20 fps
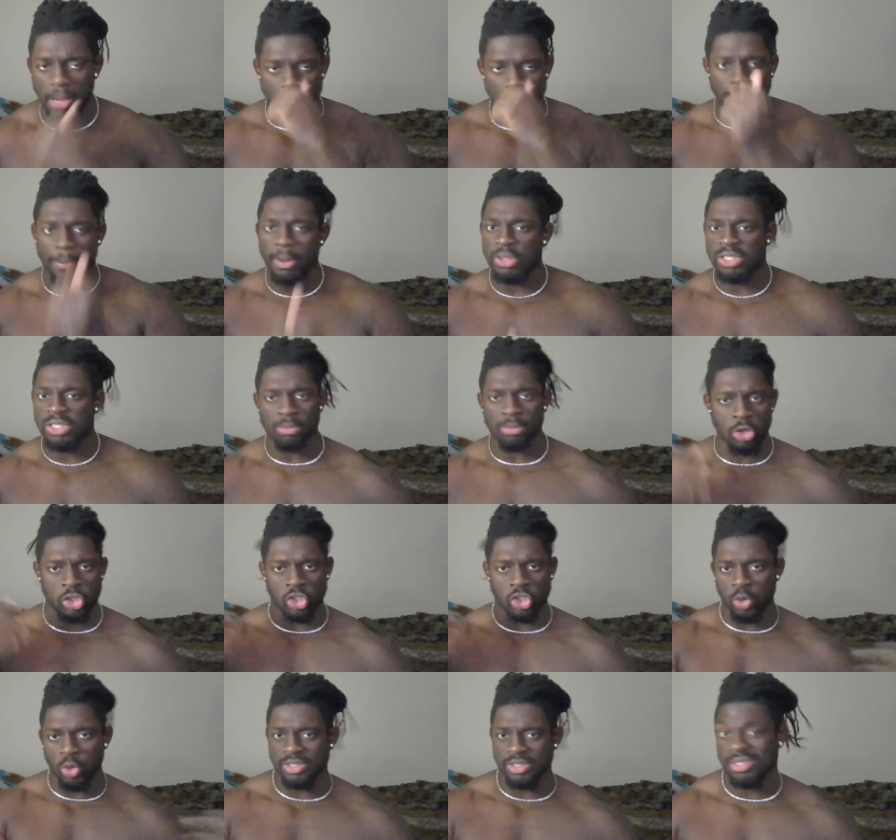I'm going to be posting more
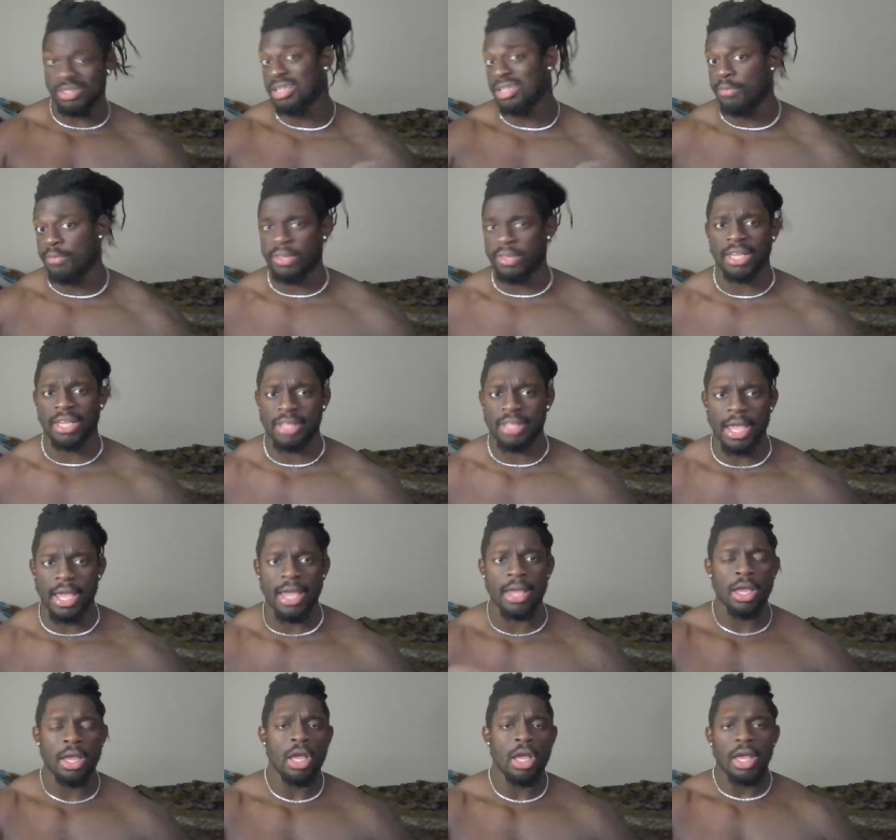shorts and stuff like
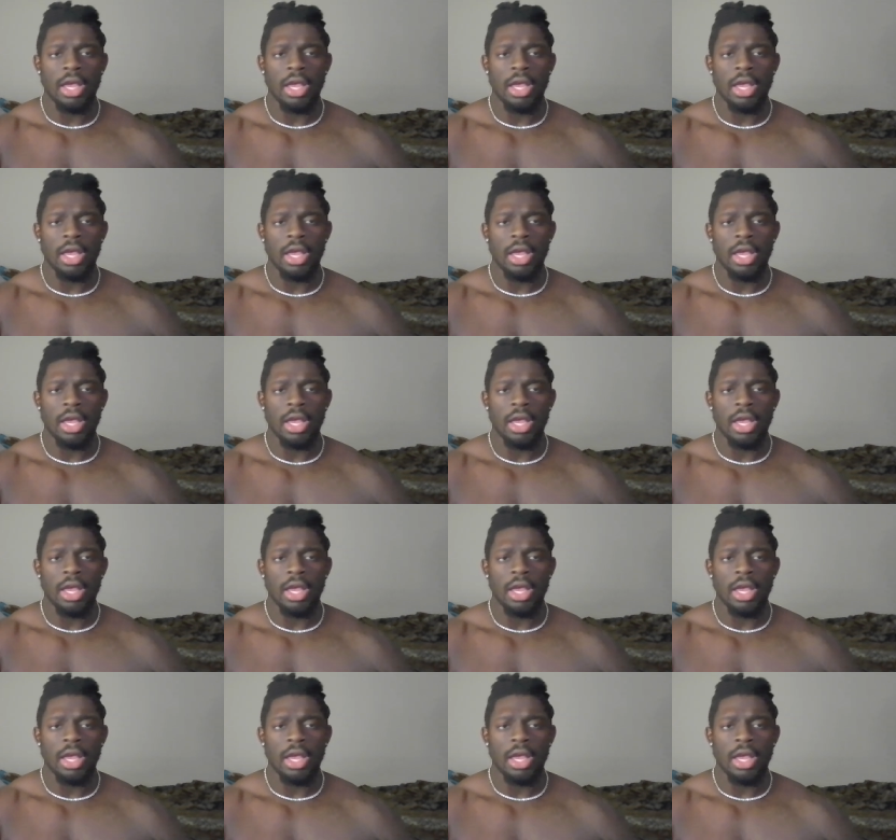that.